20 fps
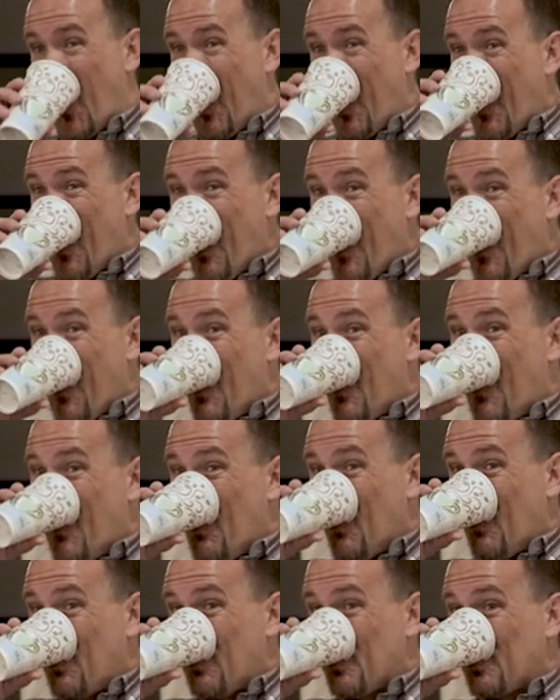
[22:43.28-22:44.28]

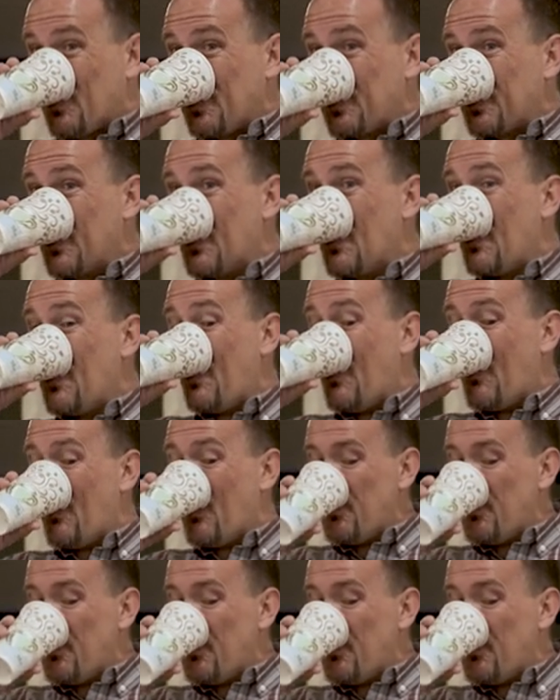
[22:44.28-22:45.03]
[no speech]